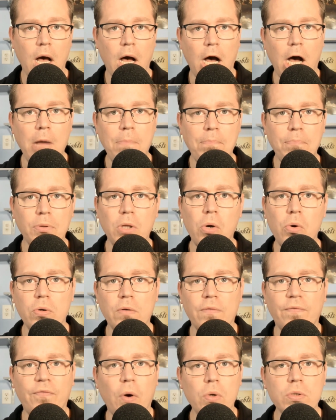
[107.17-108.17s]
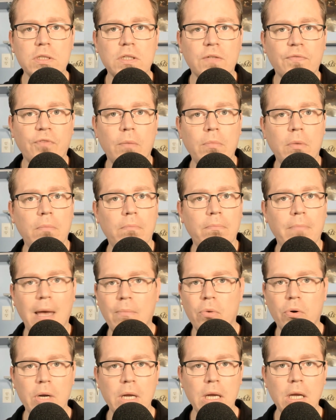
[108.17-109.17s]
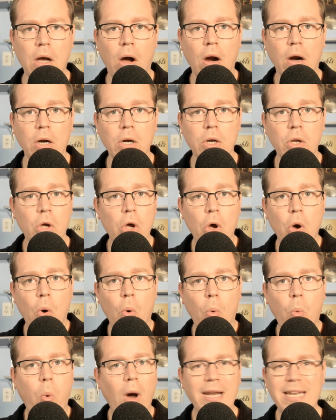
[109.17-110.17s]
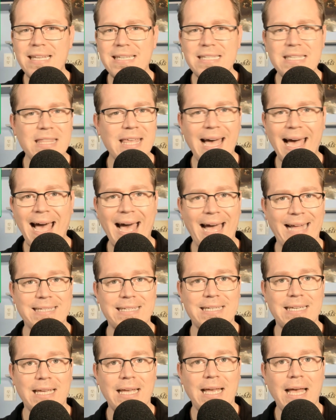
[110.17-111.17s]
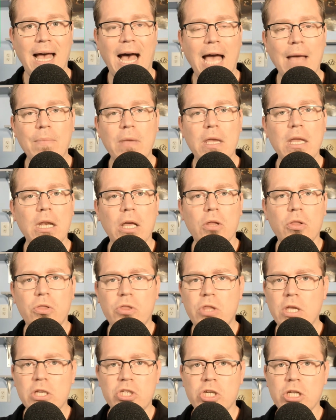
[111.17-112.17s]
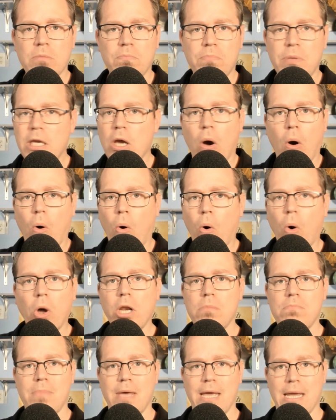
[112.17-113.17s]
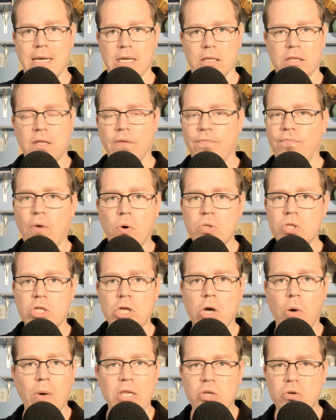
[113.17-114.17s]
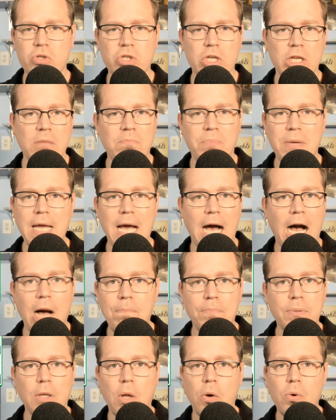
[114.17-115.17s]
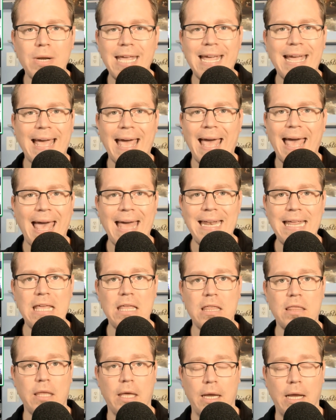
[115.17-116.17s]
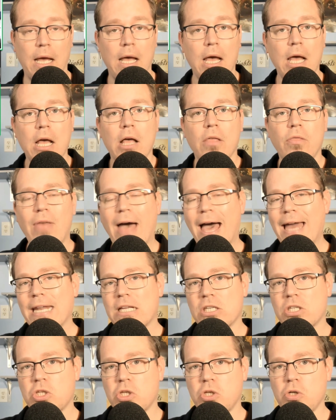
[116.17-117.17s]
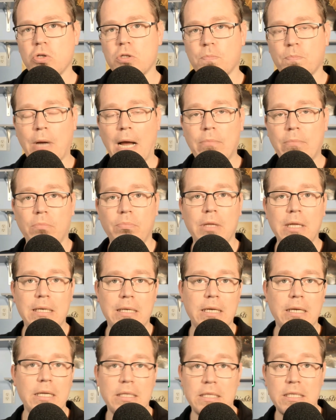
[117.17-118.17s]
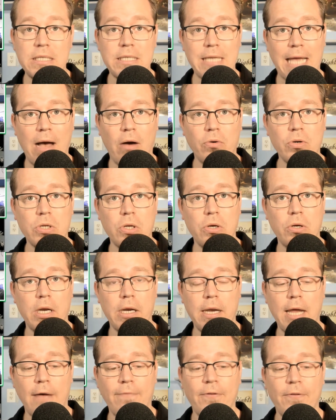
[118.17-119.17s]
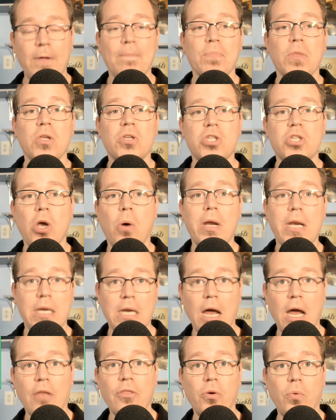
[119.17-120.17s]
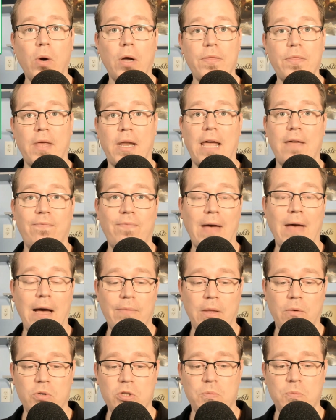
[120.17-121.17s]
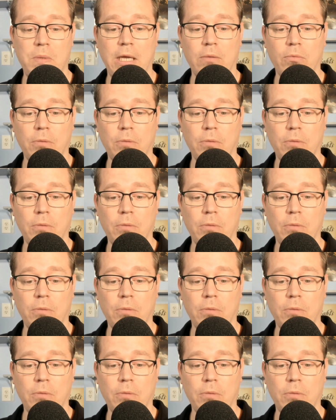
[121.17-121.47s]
Upload votes from a memory card? What is that? I mean, this should be automated. The votes go in. You shouldn't be uploading anything. That excuse probably didn't sound good enough. So another one that I found that was being